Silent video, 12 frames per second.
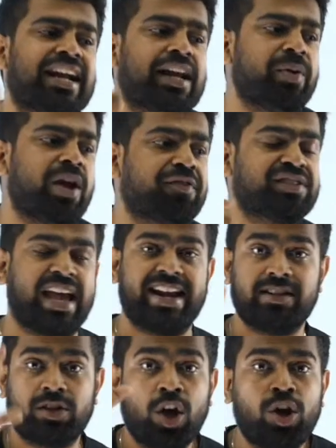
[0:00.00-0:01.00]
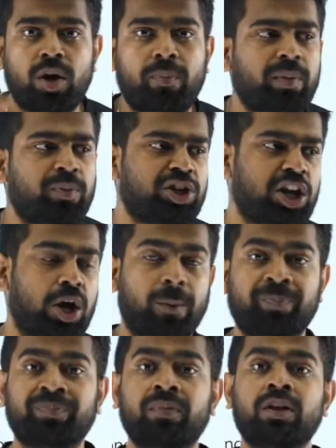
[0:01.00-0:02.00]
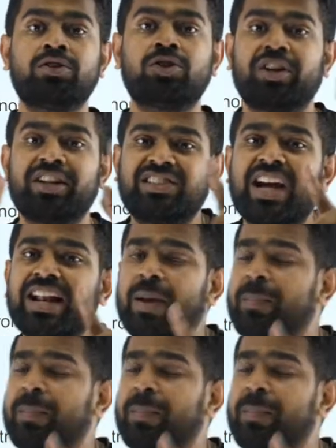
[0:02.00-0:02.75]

Academy of Science. Romba mukkiyam. So Richard